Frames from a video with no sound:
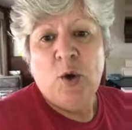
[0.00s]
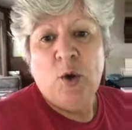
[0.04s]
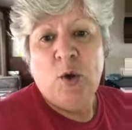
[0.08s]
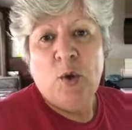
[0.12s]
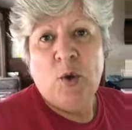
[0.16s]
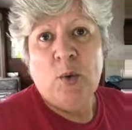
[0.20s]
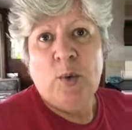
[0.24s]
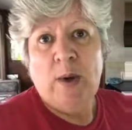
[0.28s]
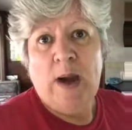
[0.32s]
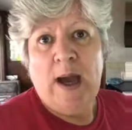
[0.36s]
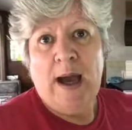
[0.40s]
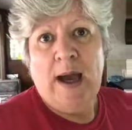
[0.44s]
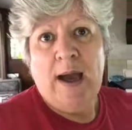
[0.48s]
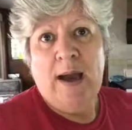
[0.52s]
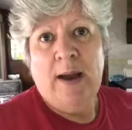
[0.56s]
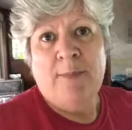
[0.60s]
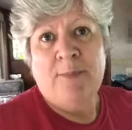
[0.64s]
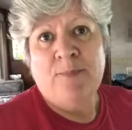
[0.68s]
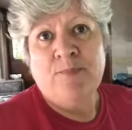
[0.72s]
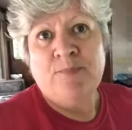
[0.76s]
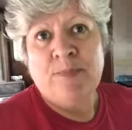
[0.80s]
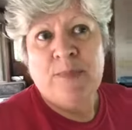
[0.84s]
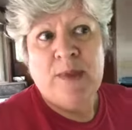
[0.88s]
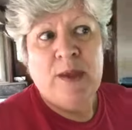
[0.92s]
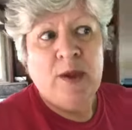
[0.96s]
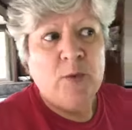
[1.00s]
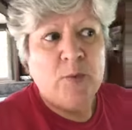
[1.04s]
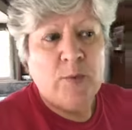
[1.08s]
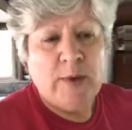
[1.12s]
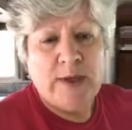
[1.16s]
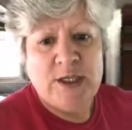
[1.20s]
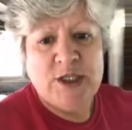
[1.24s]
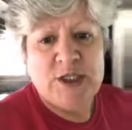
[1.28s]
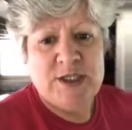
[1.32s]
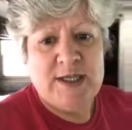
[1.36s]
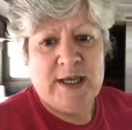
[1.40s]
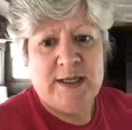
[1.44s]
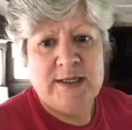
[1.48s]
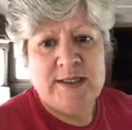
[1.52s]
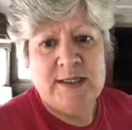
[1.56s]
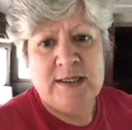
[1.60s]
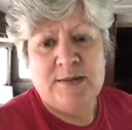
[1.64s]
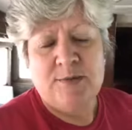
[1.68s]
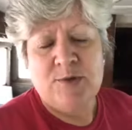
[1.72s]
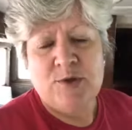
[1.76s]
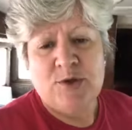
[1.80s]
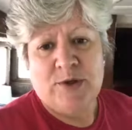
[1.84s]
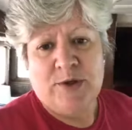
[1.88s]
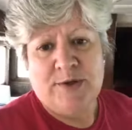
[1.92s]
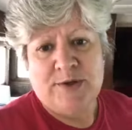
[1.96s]
who reached out to
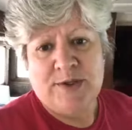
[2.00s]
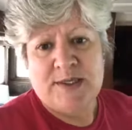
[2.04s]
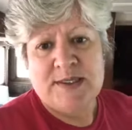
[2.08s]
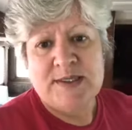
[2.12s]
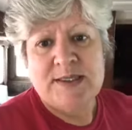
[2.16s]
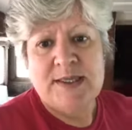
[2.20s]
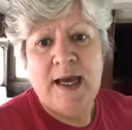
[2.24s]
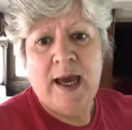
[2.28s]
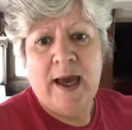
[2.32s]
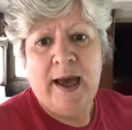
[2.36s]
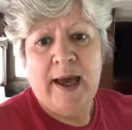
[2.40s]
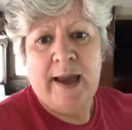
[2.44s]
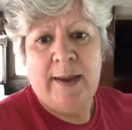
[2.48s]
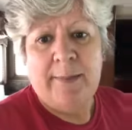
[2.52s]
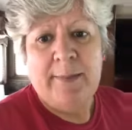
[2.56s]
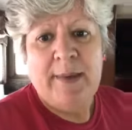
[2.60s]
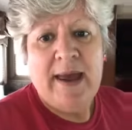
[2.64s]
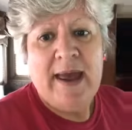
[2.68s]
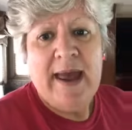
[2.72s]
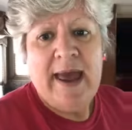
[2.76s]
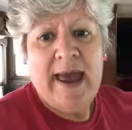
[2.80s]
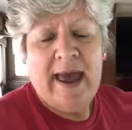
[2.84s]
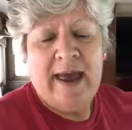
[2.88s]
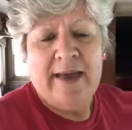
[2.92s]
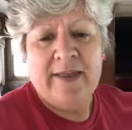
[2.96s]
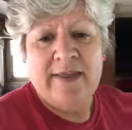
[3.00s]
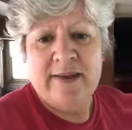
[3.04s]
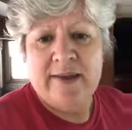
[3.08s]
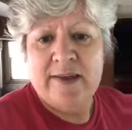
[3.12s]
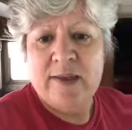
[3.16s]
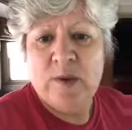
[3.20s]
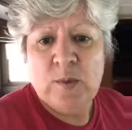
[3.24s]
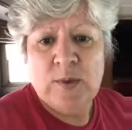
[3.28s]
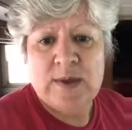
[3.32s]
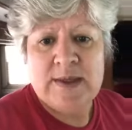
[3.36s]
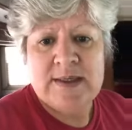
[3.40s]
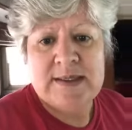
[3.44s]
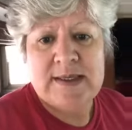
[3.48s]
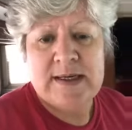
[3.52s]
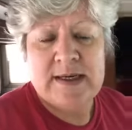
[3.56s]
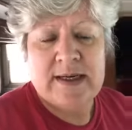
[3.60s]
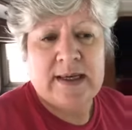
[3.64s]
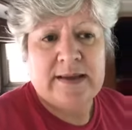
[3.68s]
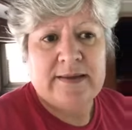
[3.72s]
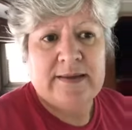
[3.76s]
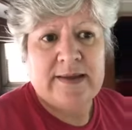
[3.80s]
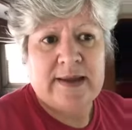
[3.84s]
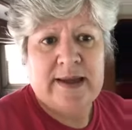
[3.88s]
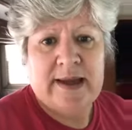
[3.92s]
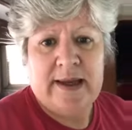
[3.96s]
them during this time, and they're the ones that
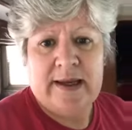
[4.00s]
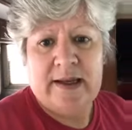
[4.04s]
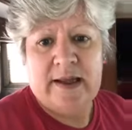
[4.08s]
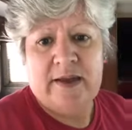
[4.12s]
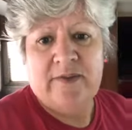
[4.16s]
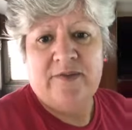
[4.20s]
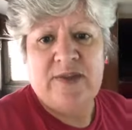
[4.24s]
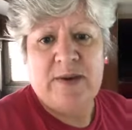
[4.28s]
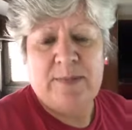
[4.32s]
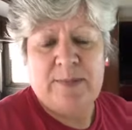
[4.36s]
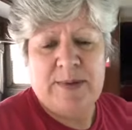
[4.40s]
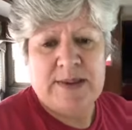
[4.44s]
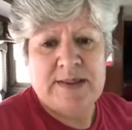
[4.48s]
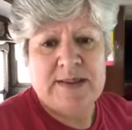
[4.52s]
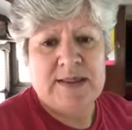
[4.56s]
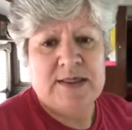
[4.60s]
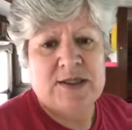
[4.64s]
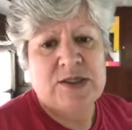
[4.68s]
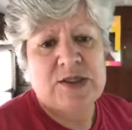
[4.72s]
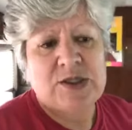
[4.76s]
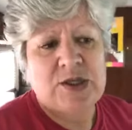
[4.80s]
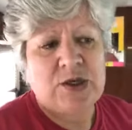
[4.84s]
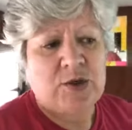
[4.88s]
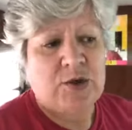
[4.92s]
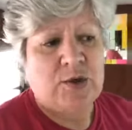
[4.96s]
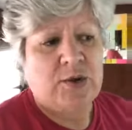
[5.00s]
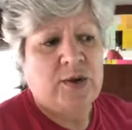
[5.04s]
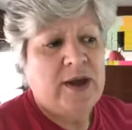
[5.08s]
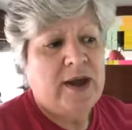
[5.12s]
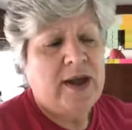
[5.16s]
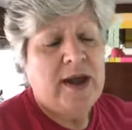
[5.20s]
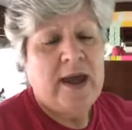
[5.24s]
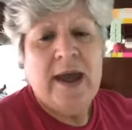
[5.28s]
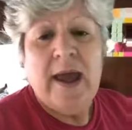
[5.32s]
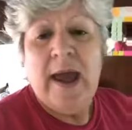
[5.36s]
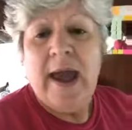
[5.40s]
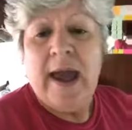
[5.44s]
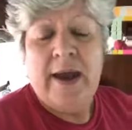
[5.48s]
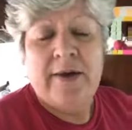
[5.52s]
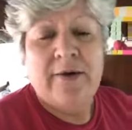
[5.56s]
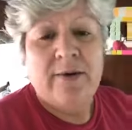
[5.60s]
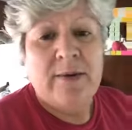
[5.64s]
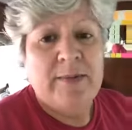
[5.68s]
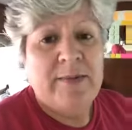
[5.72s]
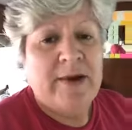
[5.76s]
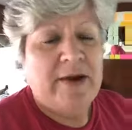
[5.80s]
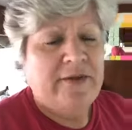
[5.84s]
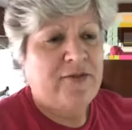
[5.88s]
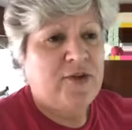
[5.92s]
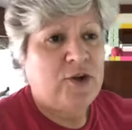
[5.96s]
they're going to give their business to. And
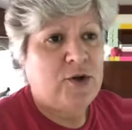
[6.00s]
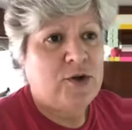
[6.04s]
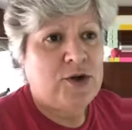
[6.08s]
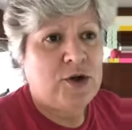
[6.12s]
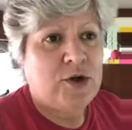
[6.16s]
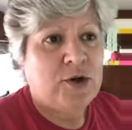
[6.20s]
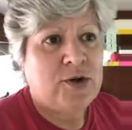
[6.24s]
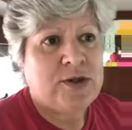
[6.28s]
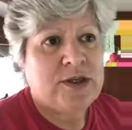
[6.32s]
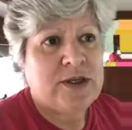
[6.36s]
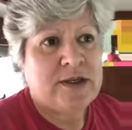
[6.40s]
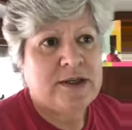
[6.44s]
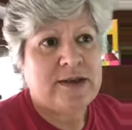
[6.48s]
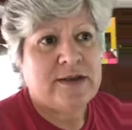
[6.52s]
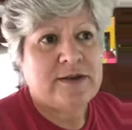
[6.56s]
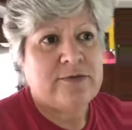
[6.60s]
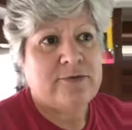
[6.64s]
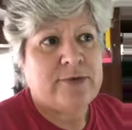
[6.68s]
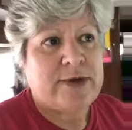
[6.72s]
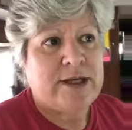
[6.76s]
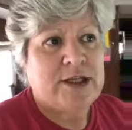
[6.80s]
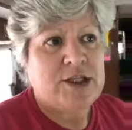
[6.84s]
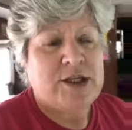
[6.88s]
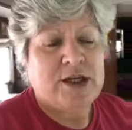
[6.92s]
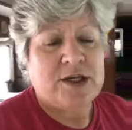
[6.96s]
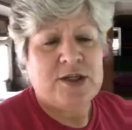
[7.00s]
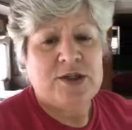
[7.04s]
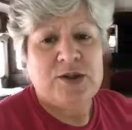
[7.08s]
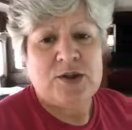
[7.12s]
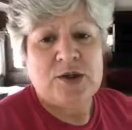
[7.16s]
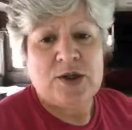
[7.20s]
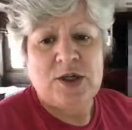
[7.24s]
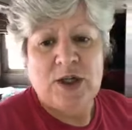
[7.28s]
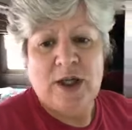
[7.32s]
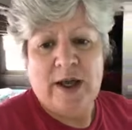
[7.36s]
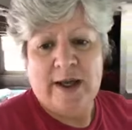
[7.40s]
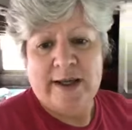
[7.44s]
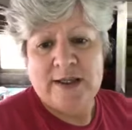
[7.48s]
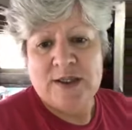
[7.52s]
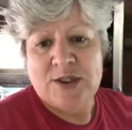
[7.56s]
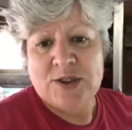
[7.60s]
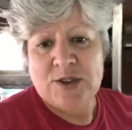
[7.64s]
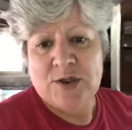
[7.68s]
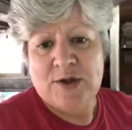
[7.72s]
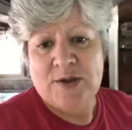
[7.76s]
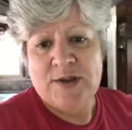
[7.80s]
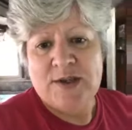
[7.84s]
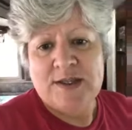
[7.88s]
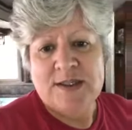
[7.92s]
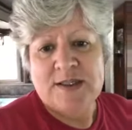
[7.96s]
remember, if you don't reach out to your clients
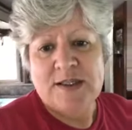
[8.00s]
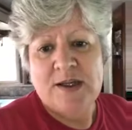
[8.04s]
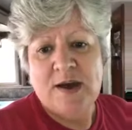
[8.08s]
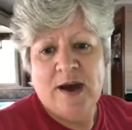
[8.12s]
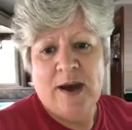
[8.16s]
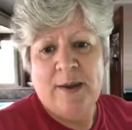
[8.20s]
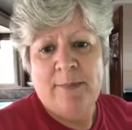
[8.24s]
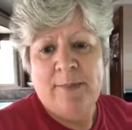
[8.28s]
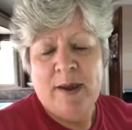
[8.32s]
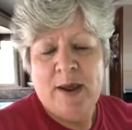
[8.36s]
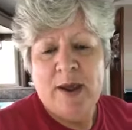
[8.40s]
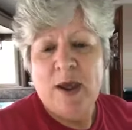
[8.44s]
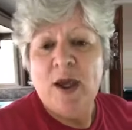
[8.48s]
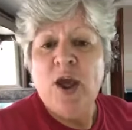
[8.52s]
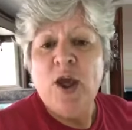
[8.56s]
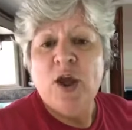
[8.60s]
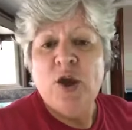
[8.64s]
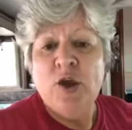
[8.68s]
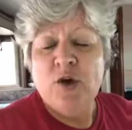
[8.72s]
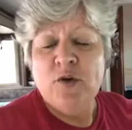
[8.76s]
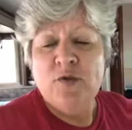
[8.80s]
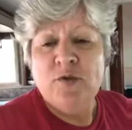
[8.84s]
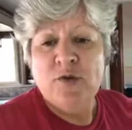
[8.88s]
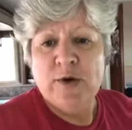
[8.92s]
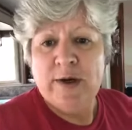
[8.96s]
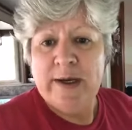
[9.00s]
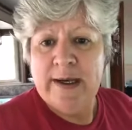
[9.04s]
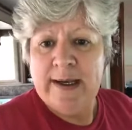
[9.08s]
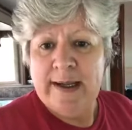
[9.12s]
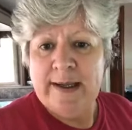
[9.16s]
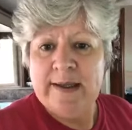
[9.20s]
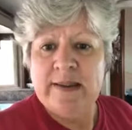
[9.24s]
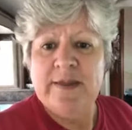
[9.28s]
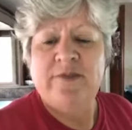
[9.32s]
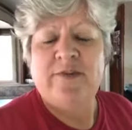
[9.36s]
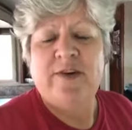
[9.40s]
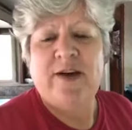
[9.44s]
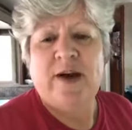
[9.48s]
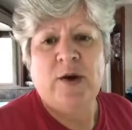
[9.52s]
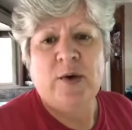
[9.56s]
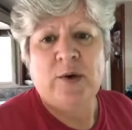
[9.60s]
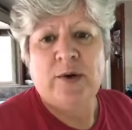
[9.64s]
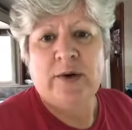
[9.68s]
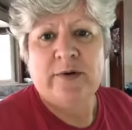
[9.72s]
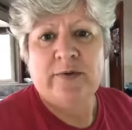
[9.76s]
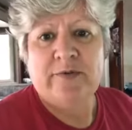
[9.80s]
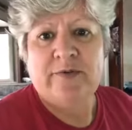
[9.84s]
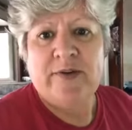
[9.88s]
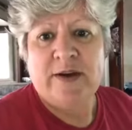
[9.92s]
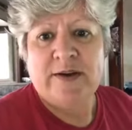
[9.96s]
during this time, you've already laid
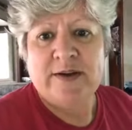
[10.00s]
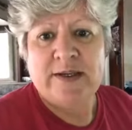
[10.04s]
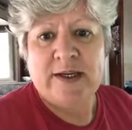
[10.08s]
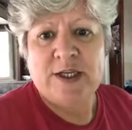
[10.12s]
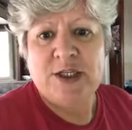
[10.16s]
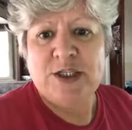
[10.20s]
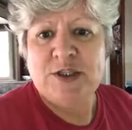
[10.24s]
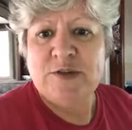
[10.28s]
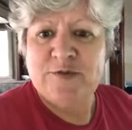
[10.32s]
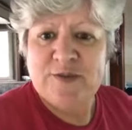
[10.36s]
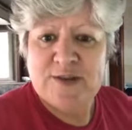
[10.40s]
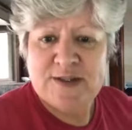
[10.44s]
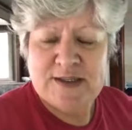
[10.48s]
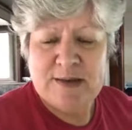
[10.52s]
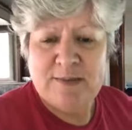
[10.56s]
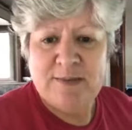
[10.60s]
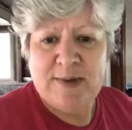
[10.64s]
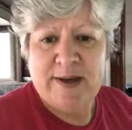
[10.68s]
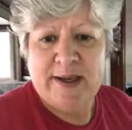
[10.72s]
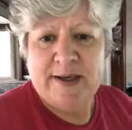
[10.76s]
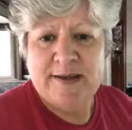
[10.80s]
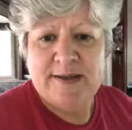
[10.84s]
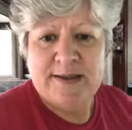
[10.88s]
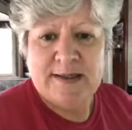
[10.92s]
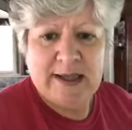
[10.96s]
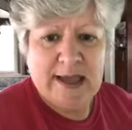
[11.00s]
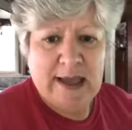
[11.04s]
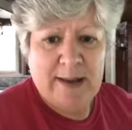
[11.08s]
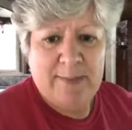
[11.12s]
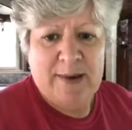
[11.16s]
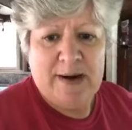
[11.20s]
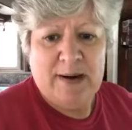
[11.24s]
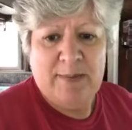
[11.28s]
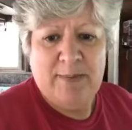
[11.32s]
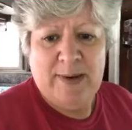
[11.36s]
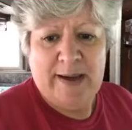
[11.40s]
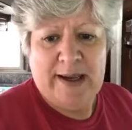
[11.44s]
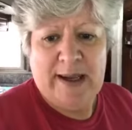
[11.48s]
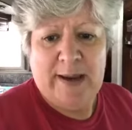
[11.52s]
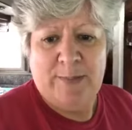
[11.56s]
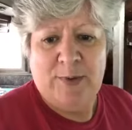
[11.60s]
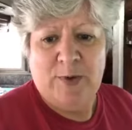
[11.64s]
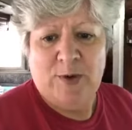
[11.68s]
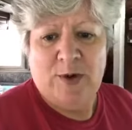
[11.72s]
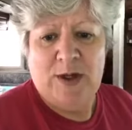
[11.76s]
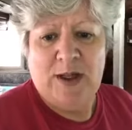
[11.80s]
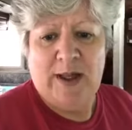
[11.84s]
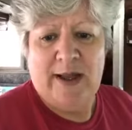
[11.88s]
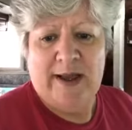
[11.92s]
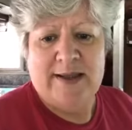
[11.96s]
the foundation for somebody else to come in and pick up
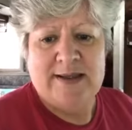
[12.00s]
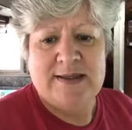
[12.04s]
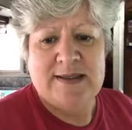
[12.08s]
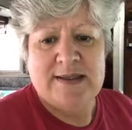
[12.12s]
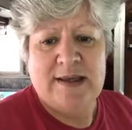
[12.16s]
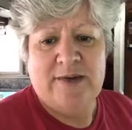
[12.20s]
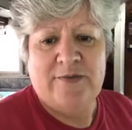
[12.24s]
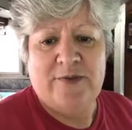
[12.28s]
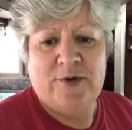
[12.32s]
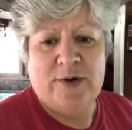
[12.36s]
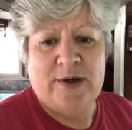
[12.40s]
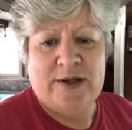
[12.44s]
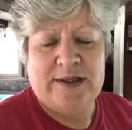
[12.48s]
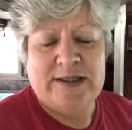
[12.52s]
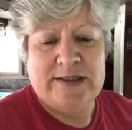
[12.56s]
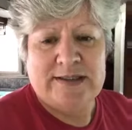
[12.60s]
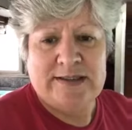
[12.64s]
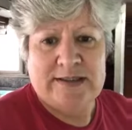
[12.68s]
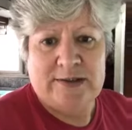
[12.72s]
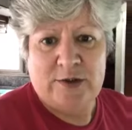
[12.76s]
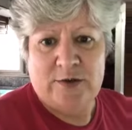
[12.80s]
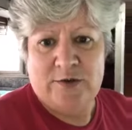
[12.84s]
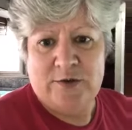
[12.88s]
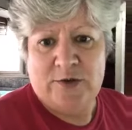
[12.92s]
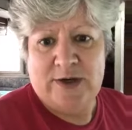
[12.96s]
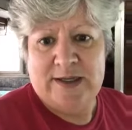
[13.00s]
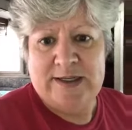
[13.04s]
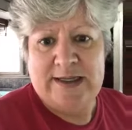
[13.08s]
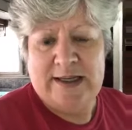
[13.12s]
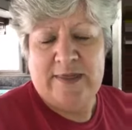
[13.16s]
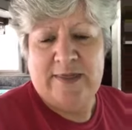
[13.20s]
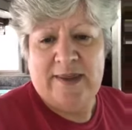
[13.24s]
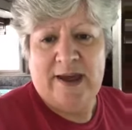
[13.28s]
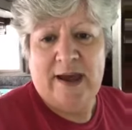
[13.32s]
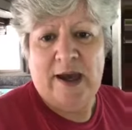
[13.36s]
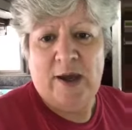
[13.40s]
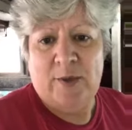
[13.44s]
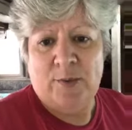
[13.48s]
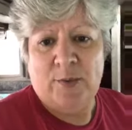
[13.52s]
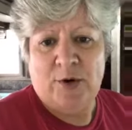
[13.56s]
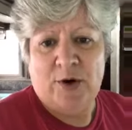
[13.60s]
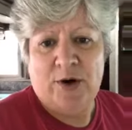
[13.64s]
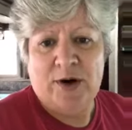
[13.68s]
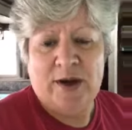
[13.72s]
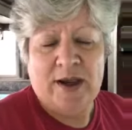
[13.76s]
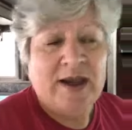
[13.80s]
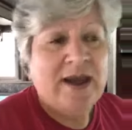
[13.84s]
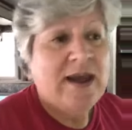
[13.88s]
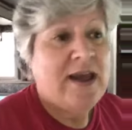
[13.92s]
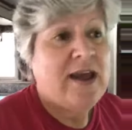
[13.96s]
your clients. You've already done the hard
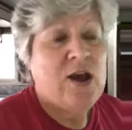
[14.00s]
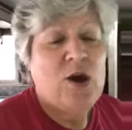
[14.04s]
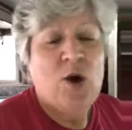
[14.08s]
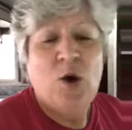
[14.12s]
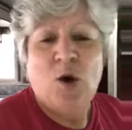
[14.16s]
work.